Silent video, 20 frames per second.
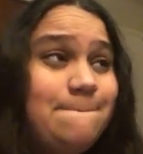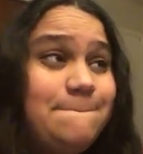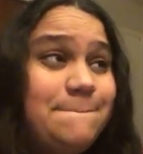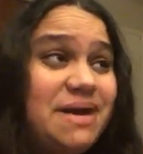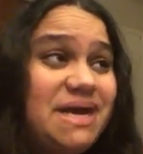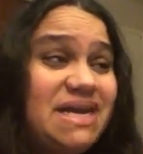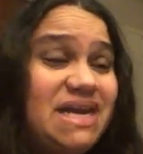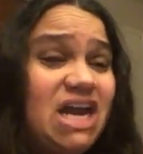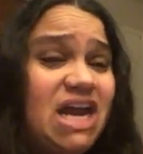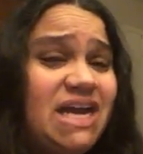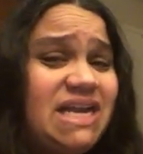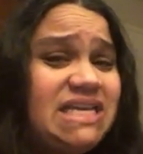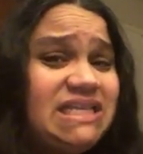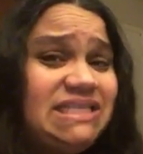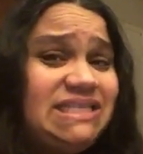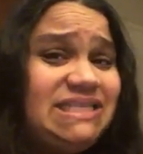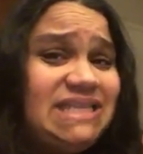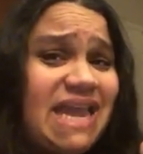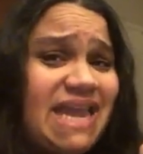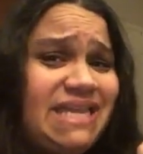But
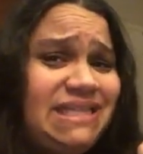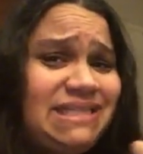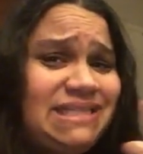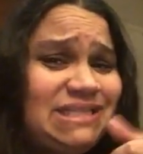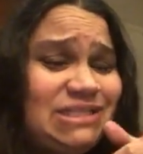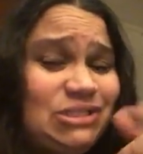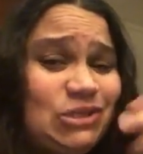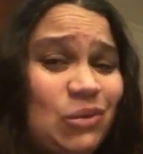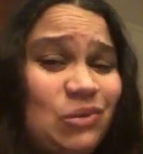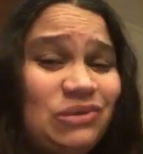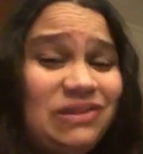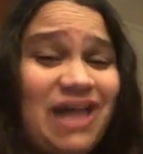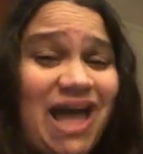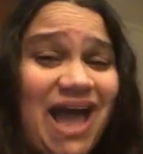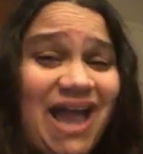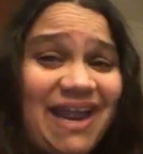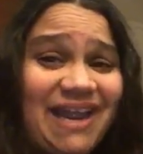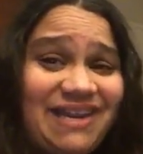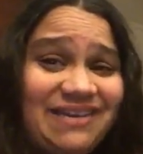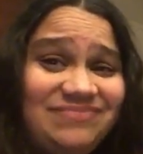honey, dates don't
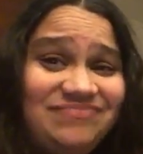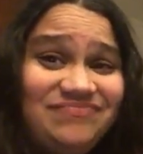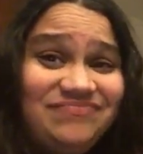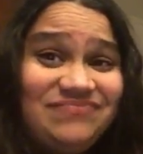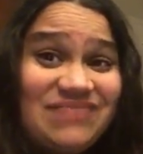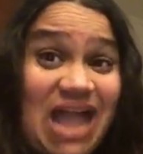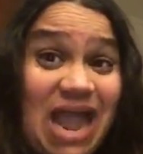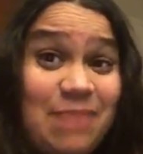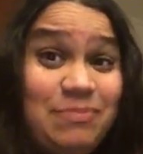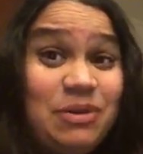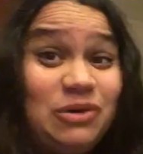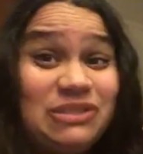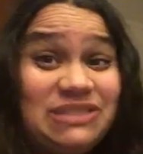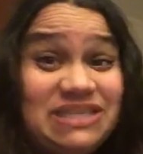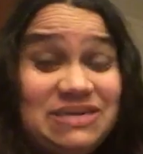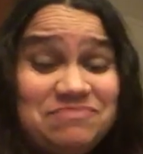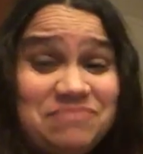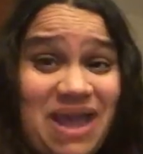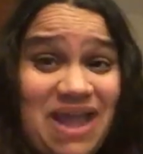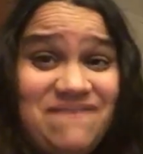lie. I
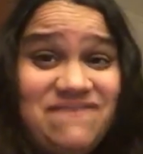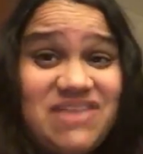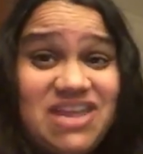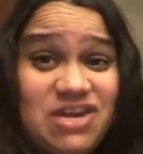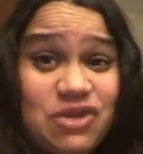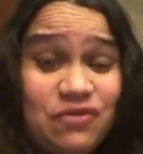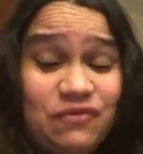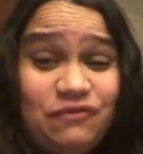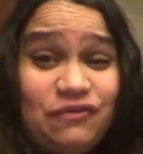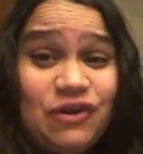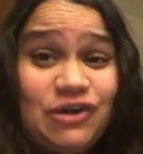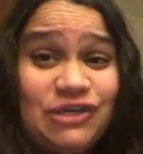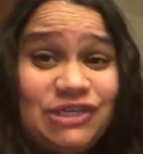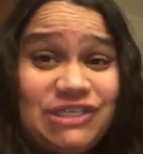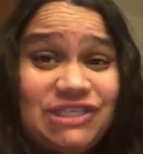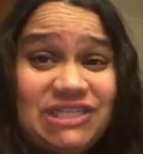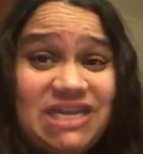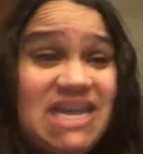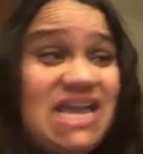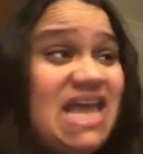posted my video
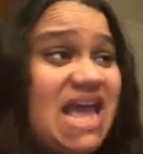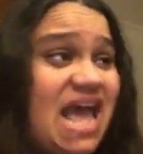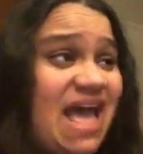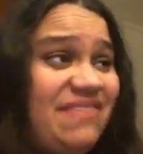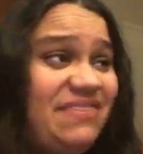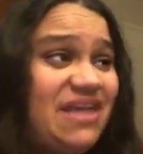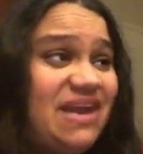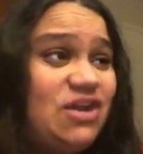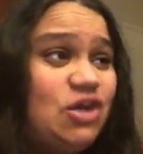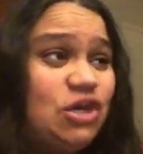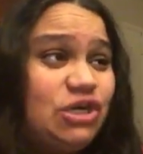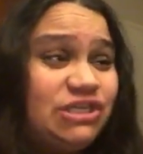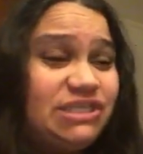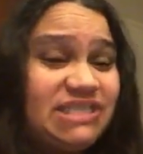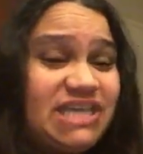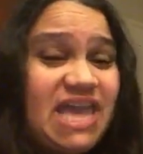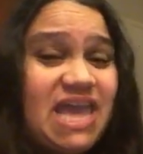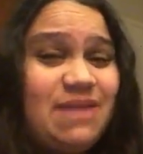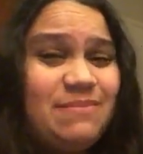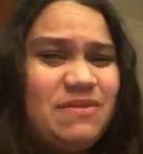first, and then
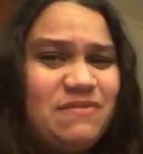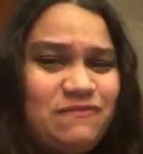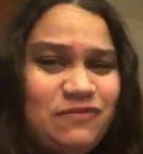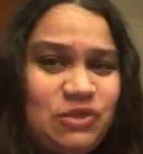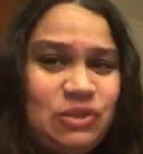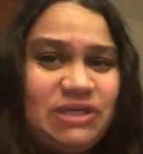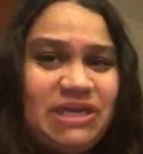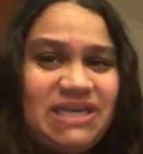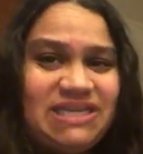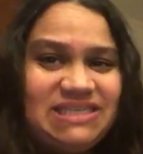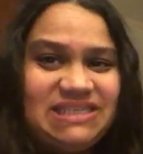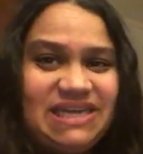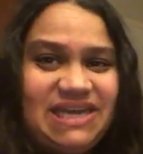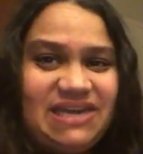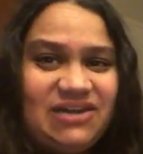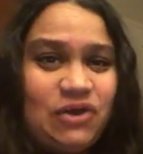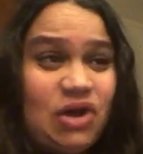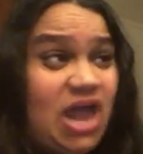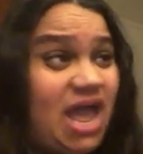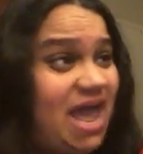hers came a few days
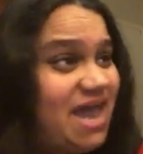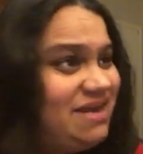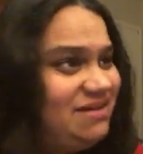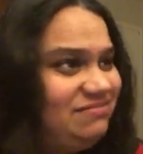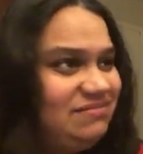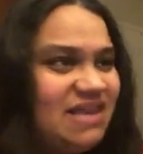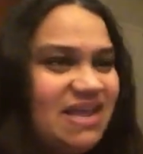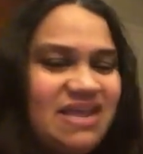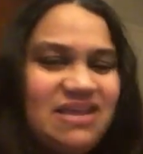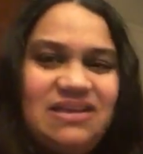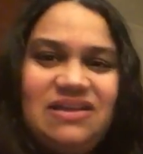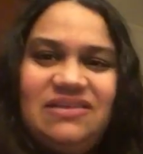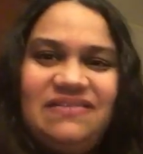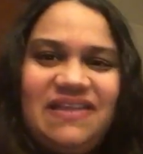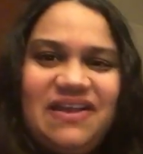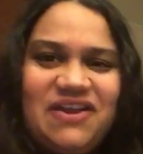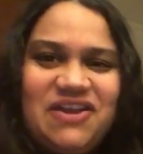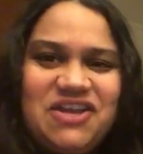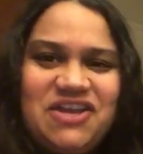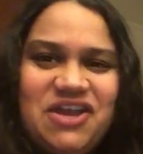later. And
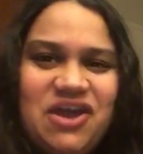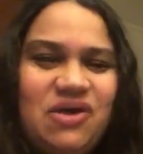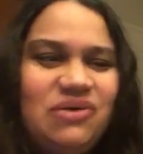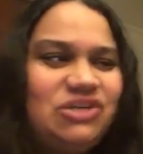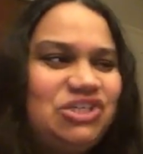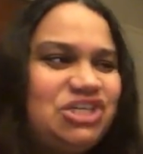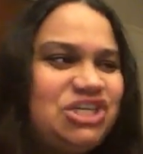there you go.